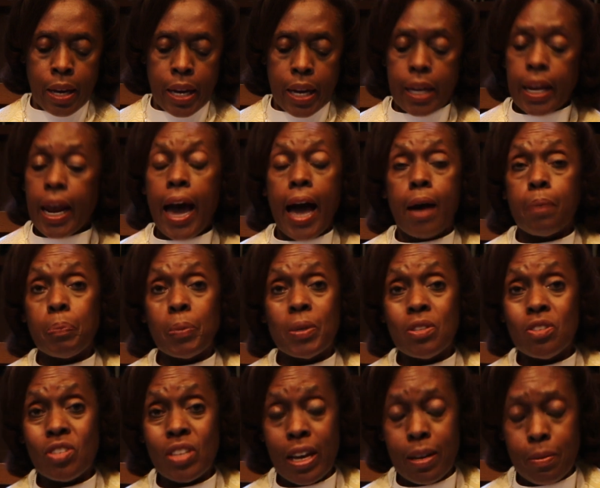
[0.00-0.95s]
It
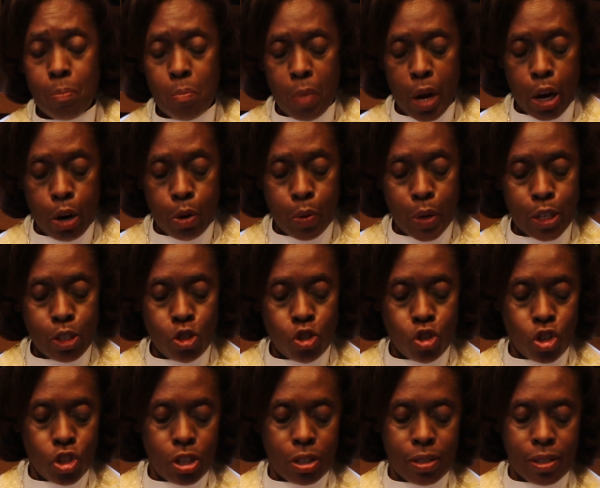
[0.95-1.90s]
happens at
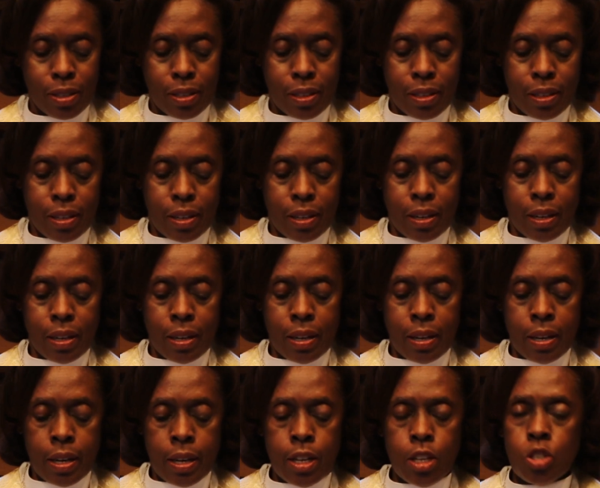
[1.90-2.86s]
marriage.
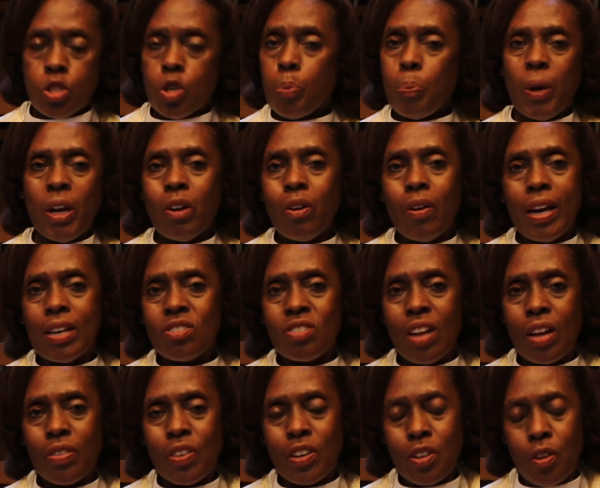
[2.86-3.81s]
So Peter has
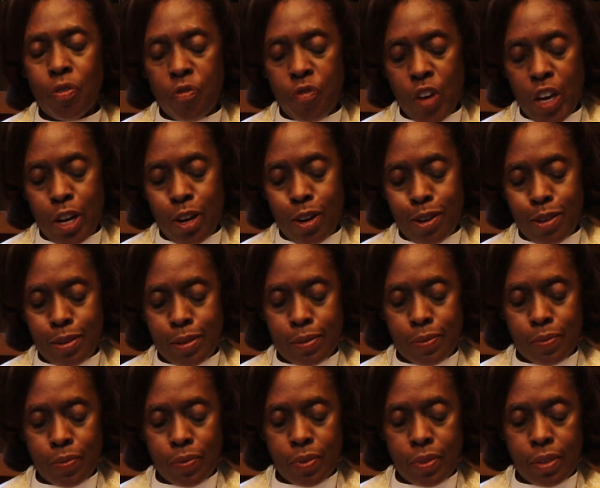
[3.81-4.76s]
nothing to fear.
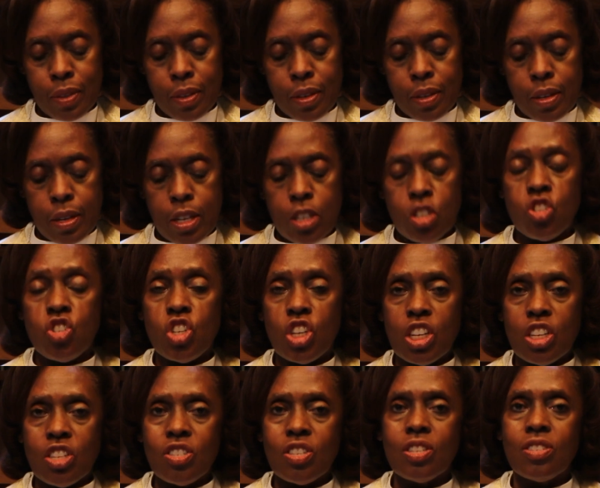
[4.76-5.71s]

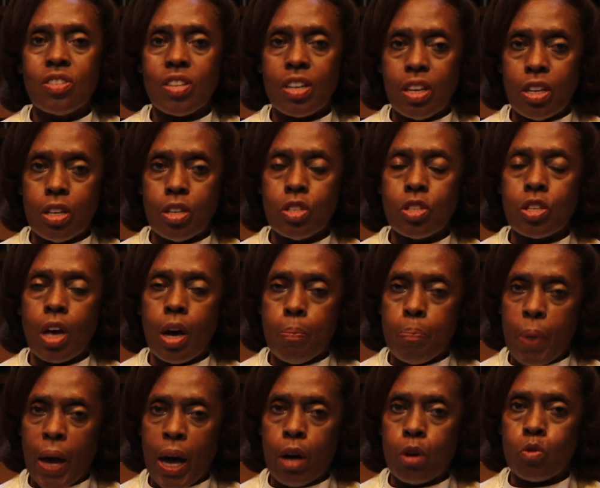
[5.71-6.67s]
Jesus is
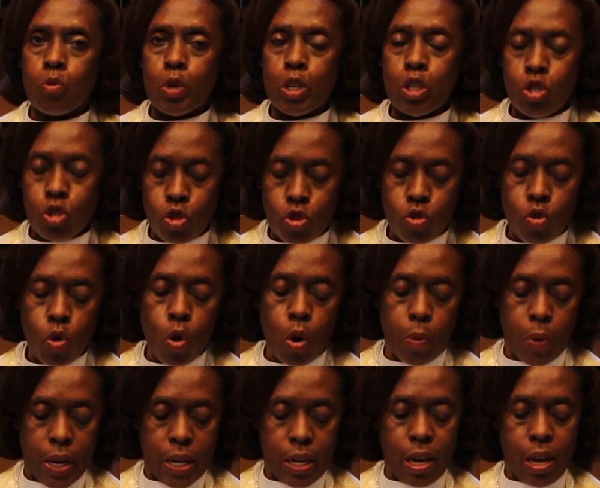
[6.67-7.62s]
about
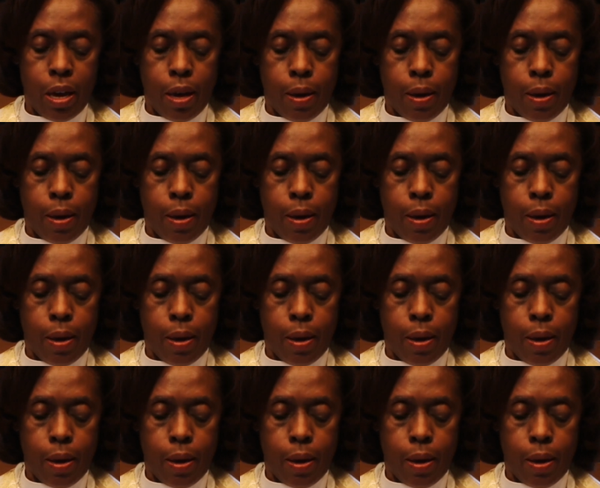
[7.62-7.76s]
restoring